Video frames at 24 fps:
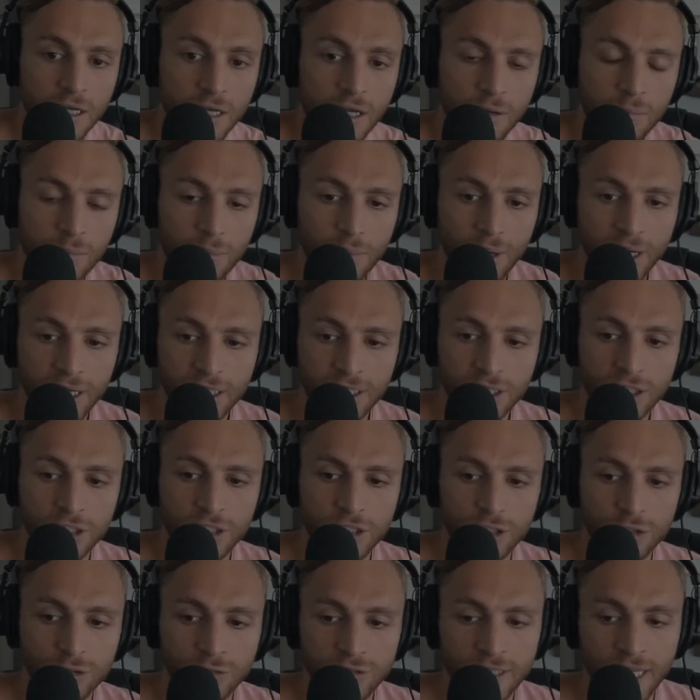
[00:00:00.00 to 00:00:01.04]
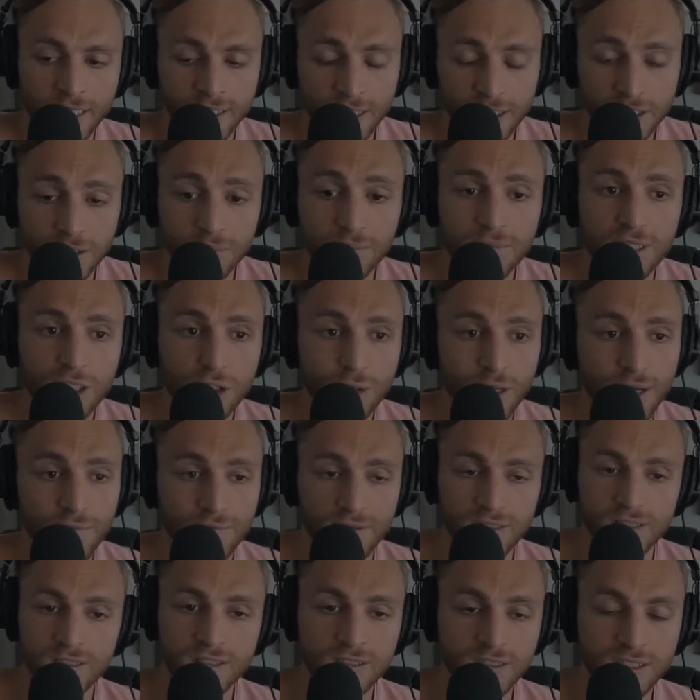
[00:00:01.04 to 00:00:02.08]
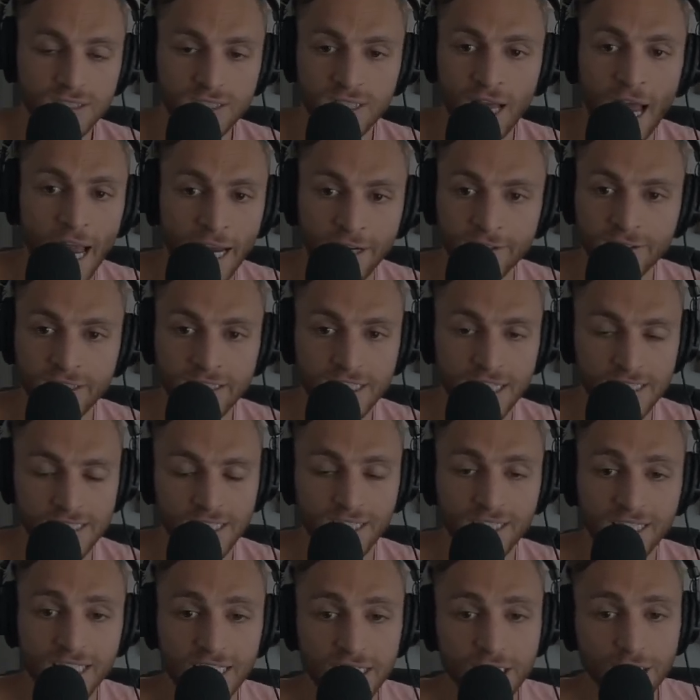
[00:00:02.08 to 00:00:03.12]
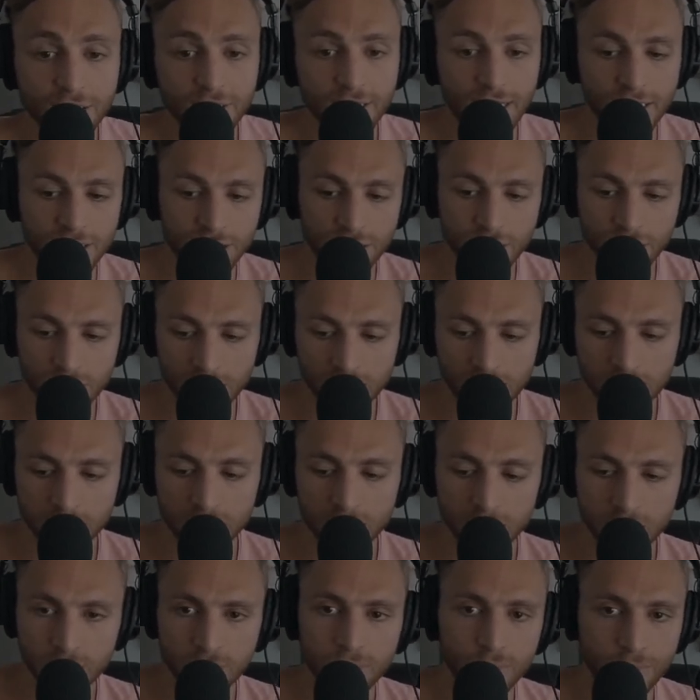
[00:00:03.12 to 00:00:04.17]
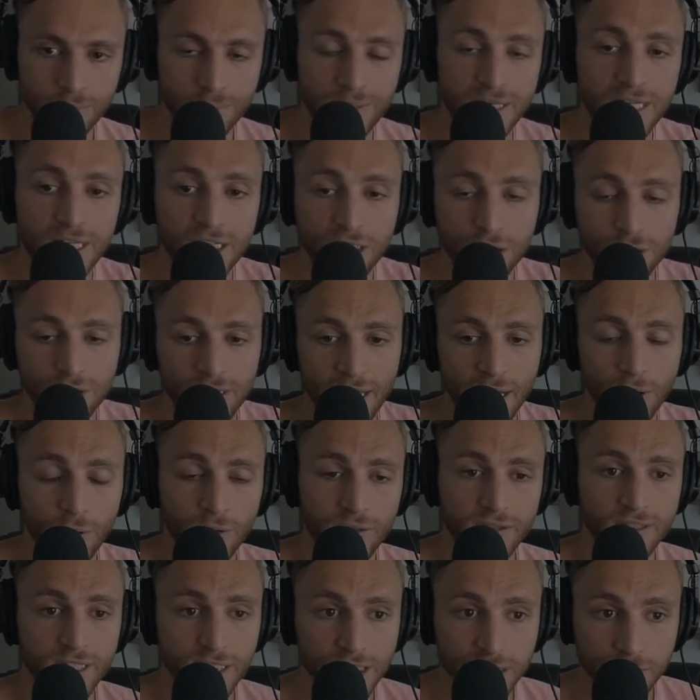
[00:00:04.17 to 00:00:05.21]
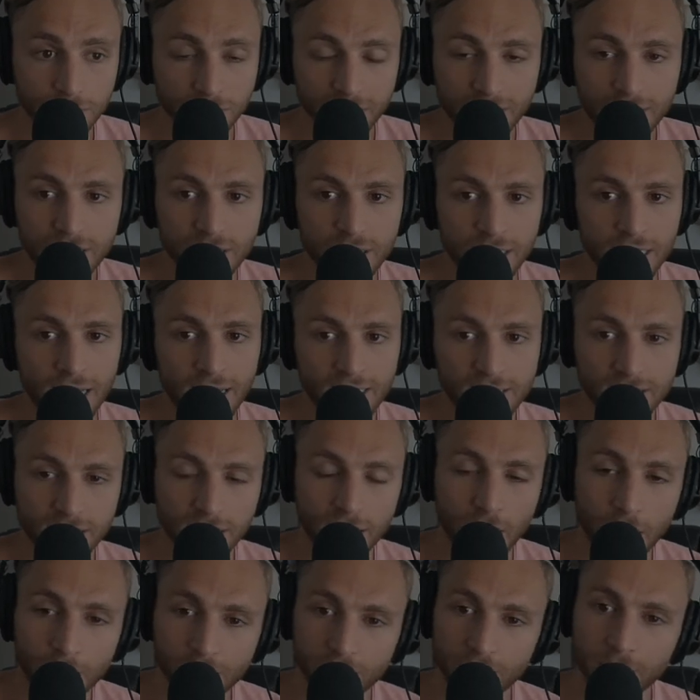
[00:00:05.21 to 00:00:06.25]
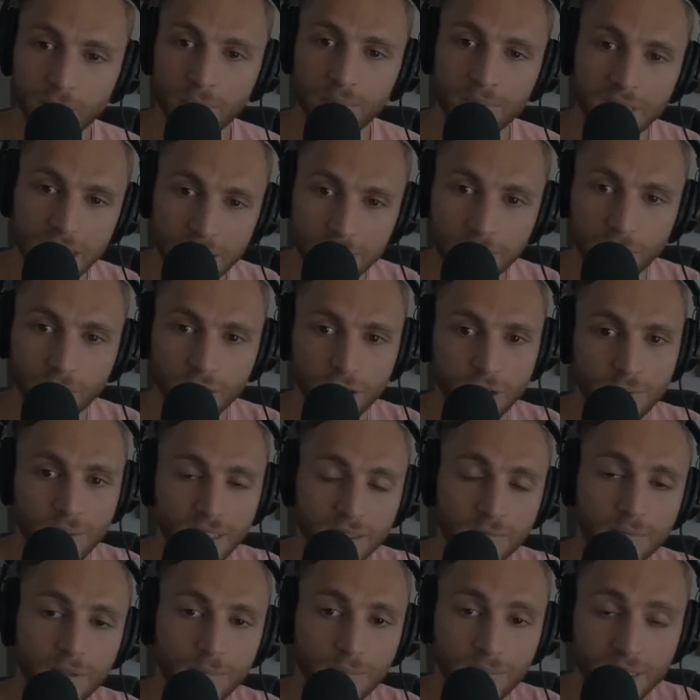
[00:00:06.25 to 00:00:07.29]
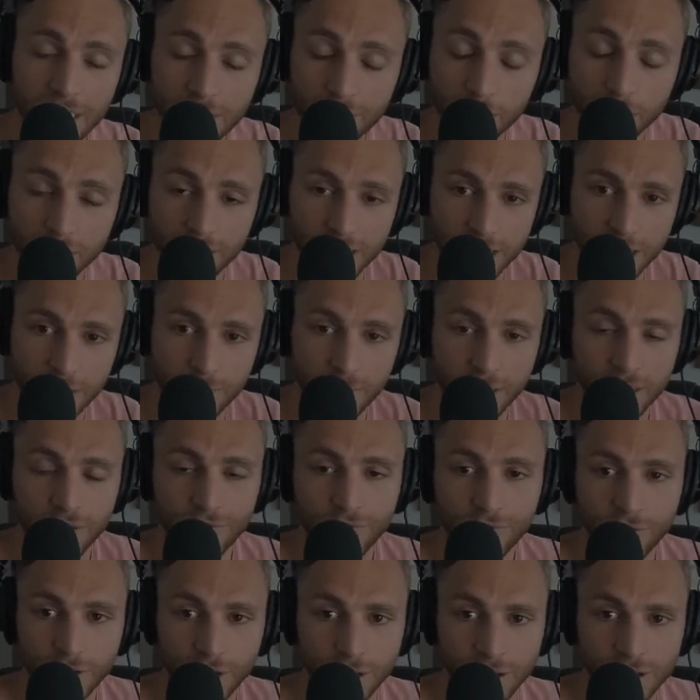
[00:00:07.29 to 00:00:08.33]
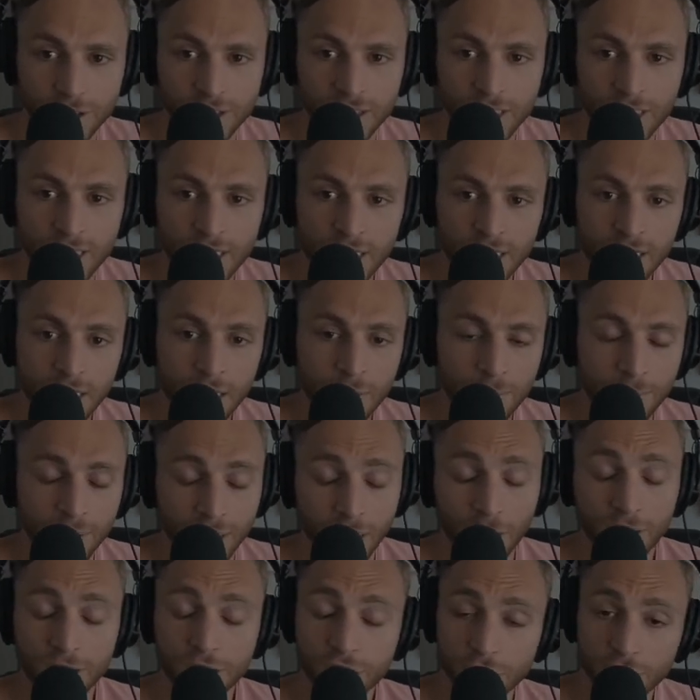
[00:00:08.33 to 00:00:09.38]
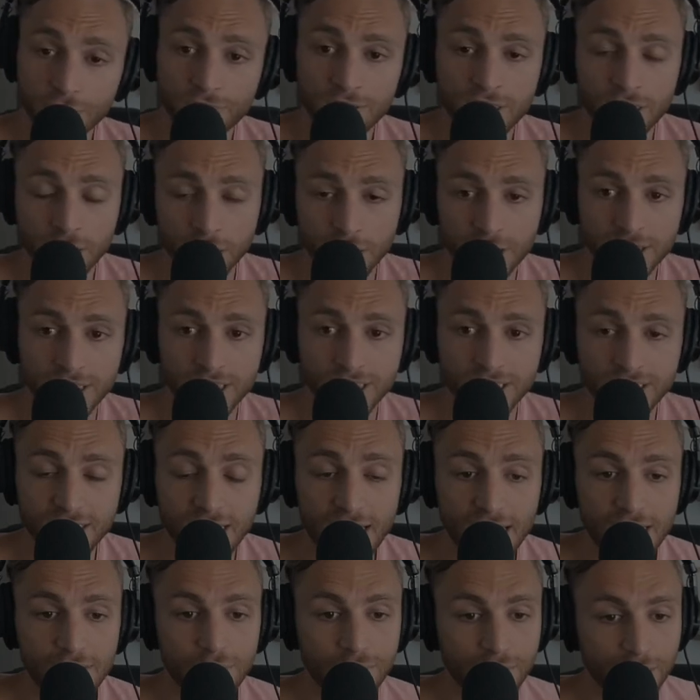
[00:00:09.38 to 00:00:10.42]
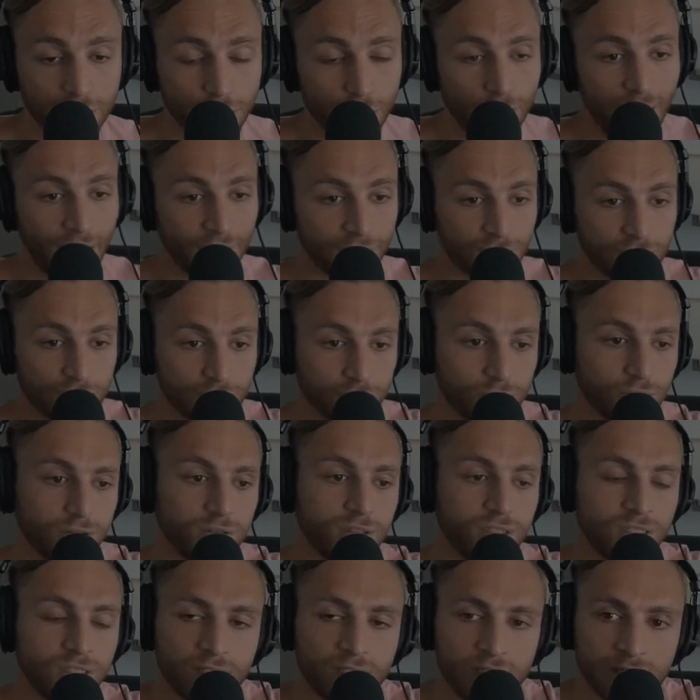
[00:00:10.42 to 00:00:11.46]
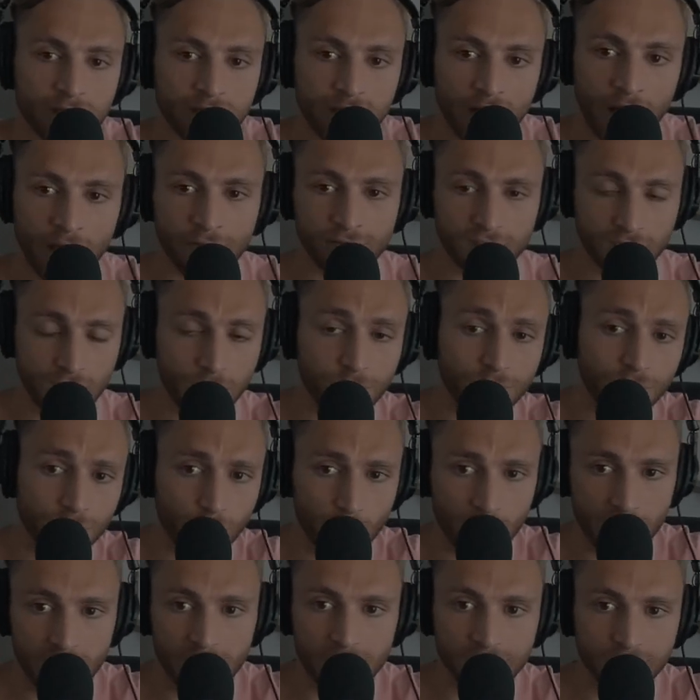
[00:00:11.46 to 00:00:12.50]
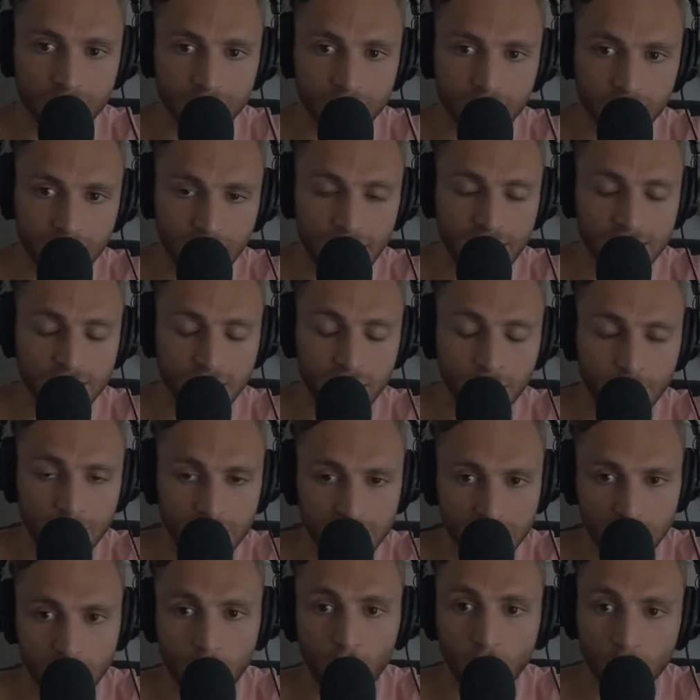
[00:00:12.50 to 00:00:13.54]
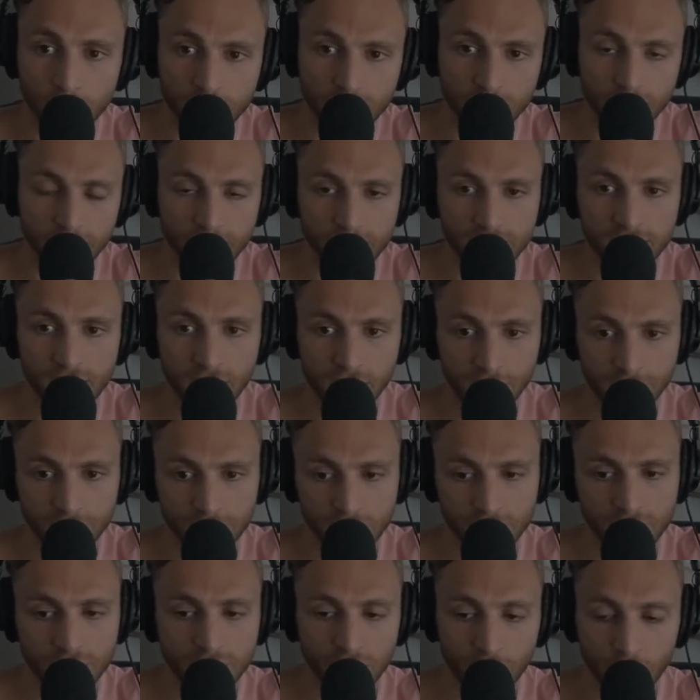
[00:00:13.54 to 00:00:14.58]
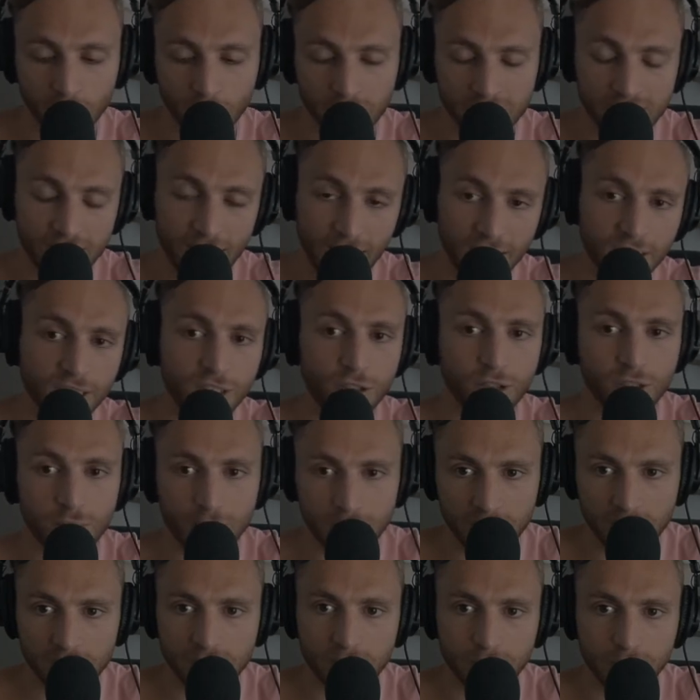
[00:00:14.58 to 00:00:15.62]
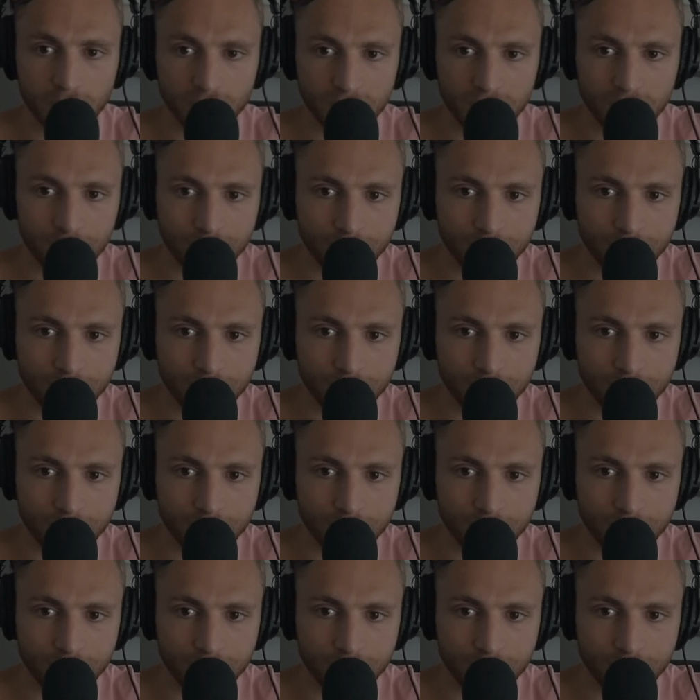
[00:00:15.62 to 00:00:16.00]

but you that doesn't mean you have a tyrant as a leader that's just beating you down with discipline. It has to come from the people, and you make the people disciplined first. But on the surface, it looks the same, but you have to have to come from within. Like it has to come as a culture instead of just someone telling you to be disciplined.